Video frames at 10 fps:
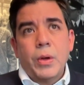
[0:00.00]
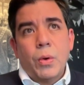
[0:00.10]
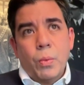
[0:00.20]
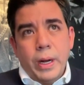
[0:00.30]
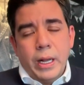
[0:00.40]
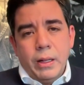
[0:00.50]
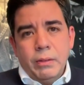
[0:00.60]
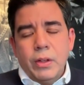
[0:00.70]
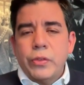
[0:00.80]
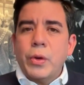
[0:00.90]

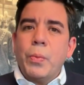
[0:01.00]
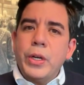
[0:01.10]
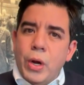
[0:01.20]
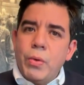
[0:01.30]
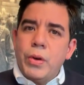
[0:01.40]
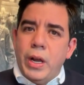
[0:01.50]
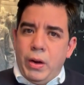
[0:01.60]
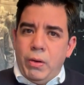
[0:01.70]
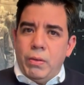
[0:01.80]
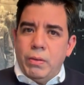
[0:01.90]
Well, see, we don't
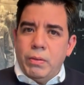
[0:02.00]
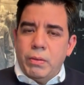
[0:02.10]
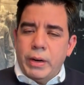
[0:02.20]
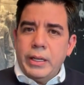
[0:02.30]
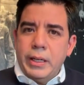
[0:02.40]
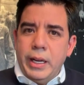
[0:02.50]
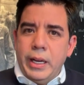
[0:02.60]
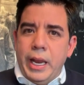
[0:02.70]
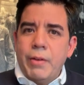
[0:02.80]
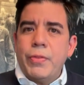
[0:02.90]
know, right?
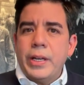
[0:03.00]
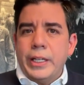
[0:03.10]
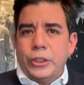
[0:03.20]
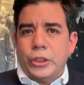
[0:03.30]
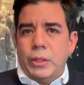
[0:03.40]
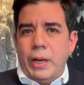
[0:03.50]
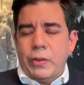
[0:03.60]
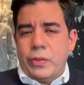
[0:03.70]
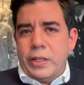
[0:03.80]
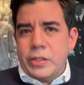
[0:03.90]
Every issue
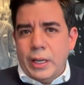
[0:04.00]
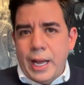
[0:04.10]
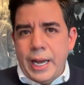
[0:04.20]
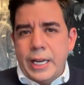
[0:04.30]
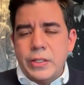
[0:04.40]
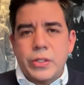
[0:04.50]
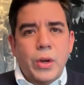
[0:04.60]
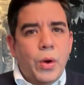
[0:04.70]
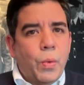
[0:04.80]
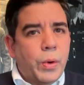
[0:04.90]
has these lines.
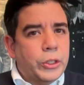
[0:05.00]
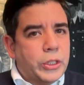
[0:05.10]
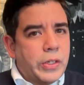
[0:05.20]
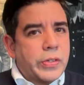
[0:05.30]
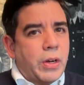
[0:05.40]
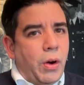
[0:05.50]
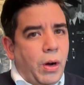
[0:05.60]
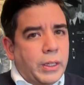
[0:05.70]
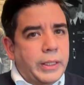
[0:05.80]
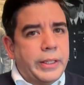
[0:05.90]
We're just
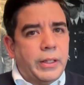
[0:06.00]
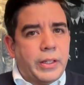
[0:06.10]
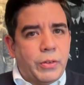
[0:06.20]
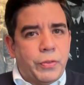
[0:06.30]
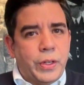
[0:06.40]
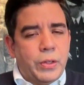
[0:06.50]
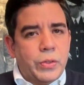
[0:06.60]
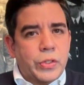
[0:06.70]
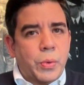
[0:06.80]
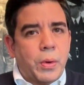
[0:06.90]
all a little
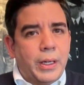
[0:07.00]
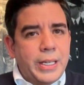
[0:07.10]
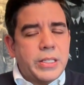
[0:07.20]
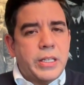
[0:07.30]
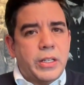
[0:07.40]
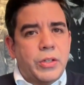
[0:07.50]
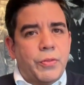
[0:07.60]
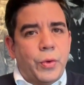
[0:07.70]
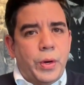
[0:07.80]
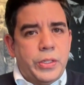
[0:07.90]
confused. So we're listening
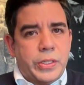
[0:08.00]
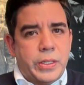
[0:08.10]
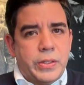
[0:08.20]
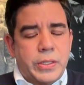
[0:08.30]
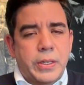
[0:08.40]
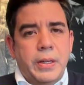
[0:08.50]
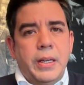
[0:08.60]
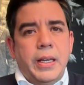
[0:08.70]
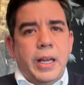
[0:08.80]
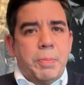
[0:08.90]
to voices
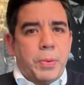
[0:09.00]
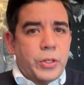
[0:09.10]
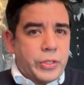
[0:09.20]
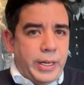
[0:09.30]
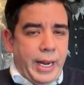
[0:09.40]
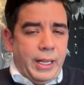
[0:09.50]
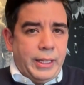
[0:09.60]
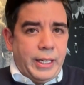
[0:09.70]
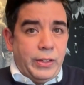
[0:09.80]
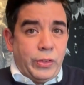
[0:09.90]
and
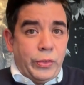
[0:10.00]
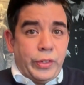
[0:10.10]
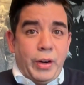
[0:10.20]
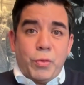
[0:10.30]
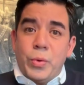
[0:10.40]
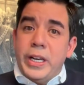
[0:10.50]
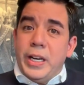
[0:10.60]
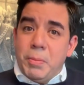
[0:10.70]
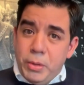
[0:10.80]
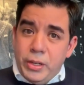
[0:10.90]
personalities instead of
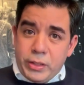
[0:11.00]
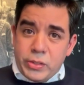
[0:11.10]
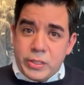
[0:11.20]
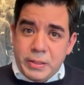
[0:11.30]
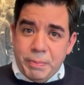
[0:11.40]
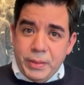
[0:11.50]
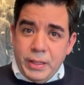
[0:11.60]
reading books